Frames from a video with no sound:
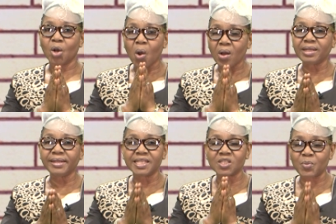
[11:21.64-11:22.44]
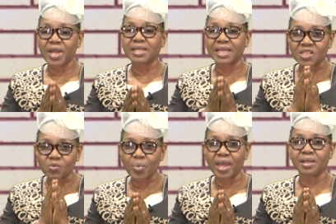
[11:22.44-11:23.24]
Calling a
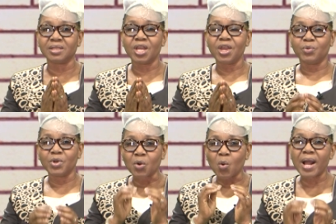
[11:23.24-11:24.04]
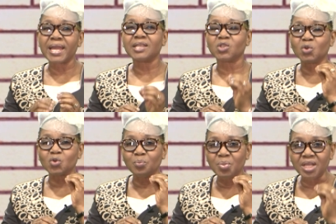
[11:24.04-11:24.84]
spade requires you
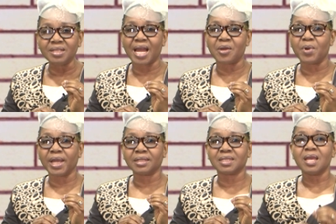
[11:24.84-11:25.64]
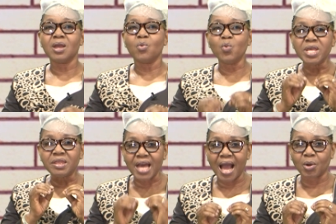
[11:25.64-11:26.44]
to be direct
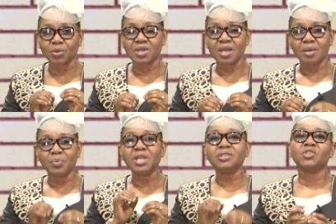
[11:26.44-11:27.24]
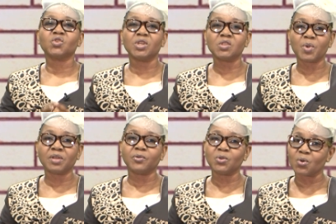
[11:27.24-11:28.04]
without being
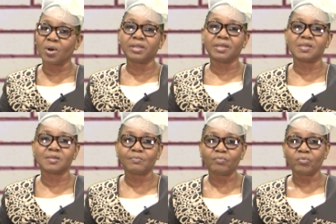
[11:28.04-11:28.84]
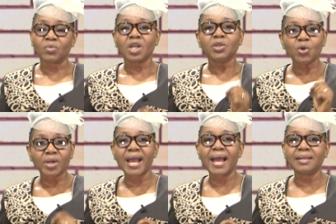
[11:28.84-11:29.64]
disrespectful to others. You
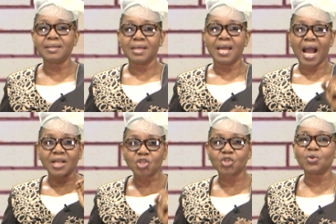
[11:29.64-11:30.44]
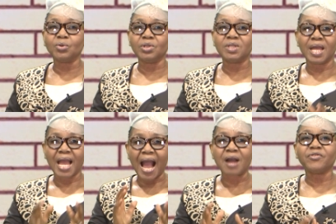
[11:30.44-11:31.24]
can and should
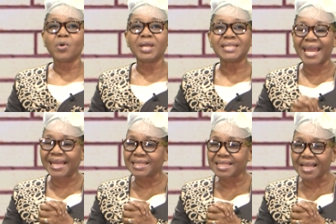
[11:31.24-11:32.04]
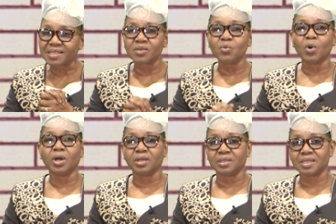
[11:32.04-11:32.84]
avoid enticing
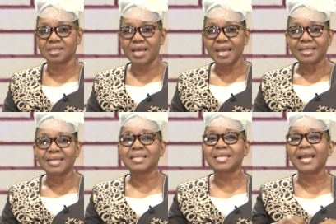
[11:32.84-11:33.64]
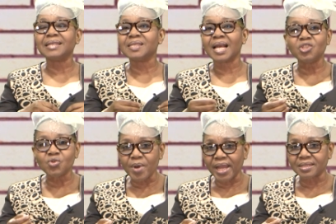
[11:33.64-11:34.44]
words that
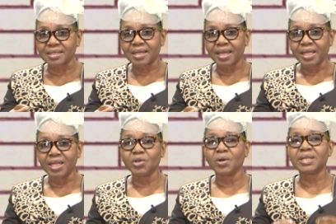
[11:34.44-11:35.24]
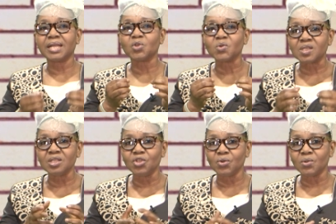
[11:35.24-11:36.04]
exaggerate in order to
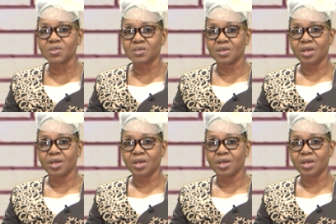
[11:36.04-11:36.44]
seduce